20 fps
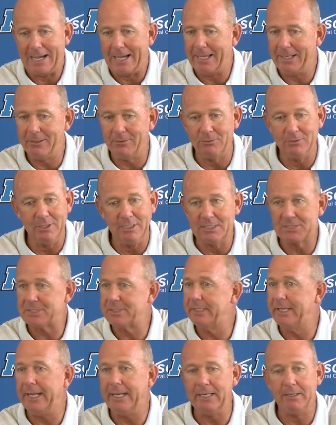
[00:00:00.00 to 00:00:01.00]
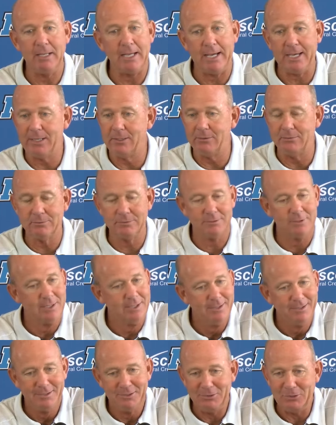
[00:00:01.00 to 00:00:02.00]
I don't listen to any, I don't,
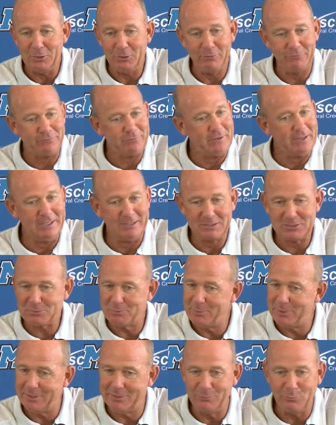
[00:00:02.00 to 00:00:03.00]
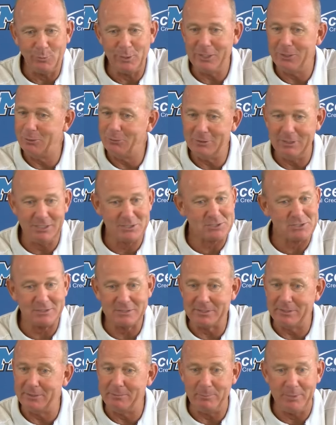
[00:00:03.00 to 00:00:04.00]
no offense, but we don't listen
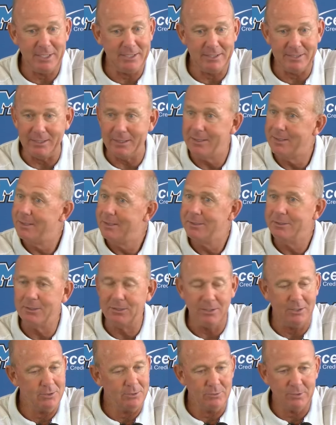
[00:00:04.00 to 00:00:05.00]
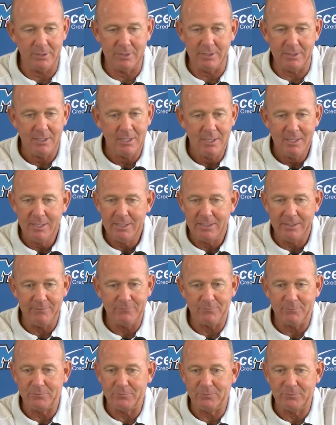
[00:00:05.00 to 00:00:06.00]
to the media. You know, the,
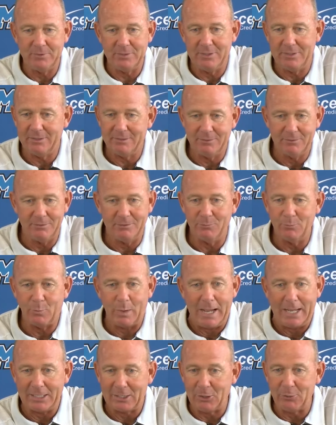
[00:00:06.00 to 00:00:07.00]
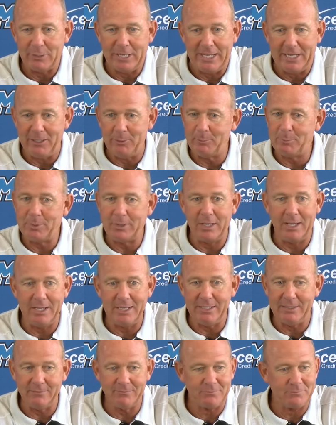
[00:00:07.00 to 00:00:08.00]
if, why go down there and
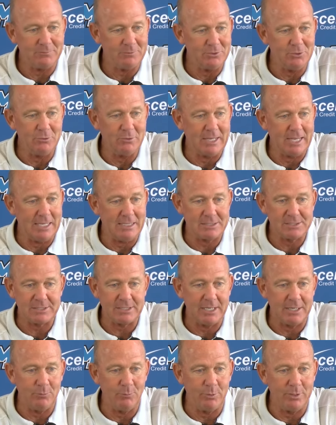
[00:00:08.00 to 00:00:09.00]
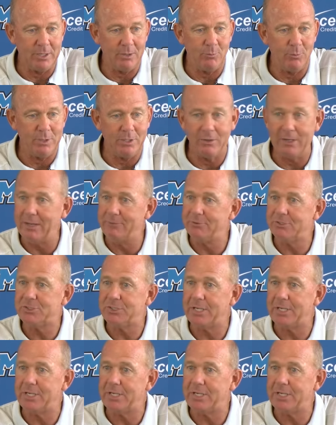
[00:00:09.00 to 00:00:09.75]
play if you guys say we're not, we don't have a